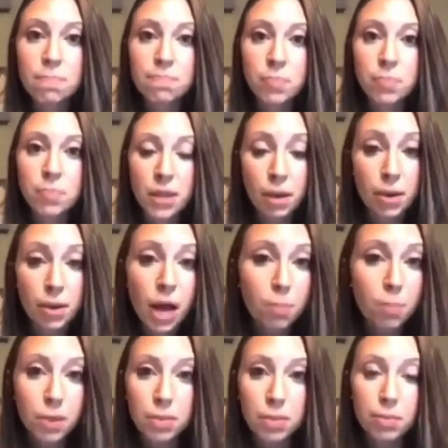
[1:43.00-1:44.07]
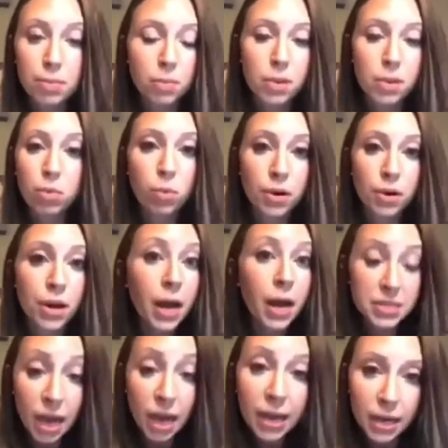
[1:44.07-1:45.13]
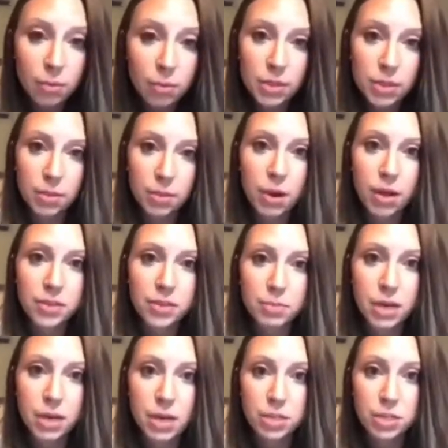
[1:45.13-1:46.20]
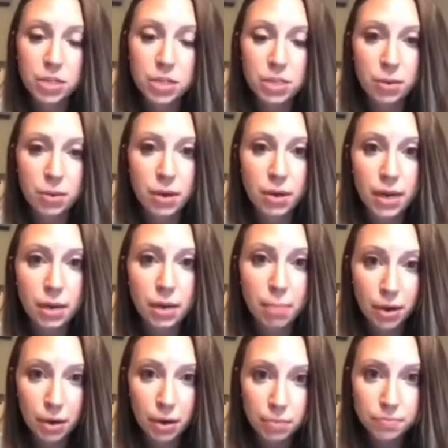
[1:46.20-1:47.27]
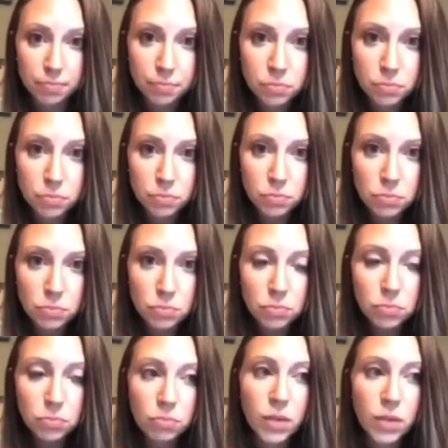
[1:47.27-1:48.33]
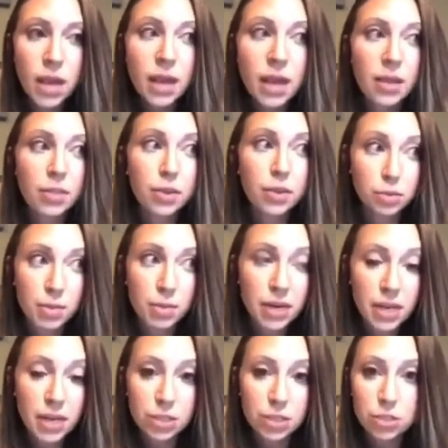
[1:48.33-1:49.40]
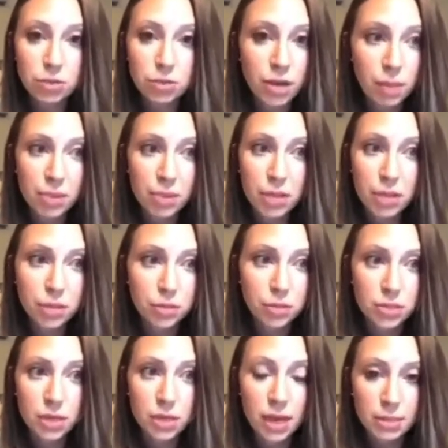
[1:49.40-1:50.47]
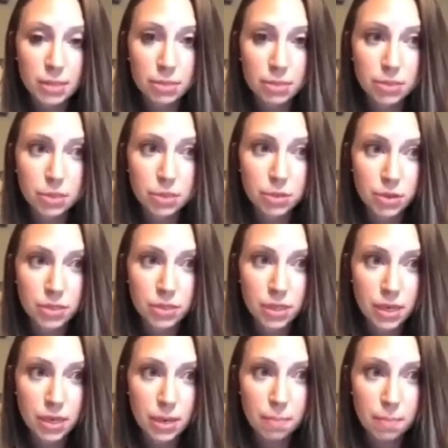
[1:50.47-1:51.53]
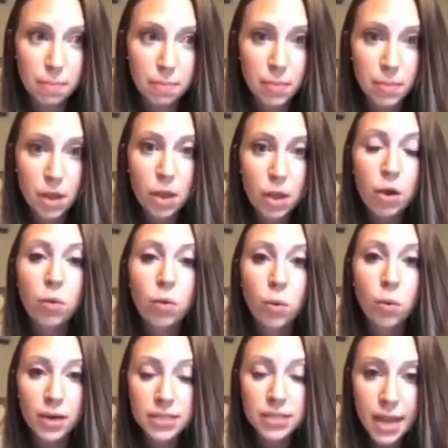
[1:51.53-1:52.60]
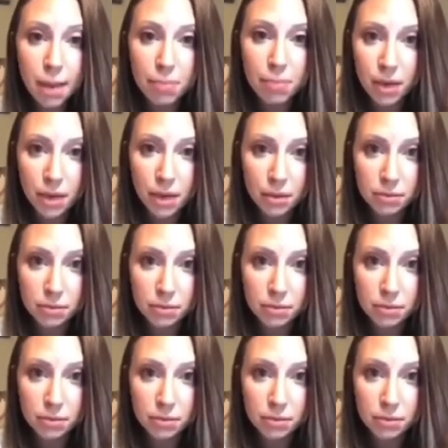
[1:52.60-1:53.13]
that were helping people. People were not dying when they were on these medications. They were getting better. Those medications are not being used in hospitals in New York City. What is happening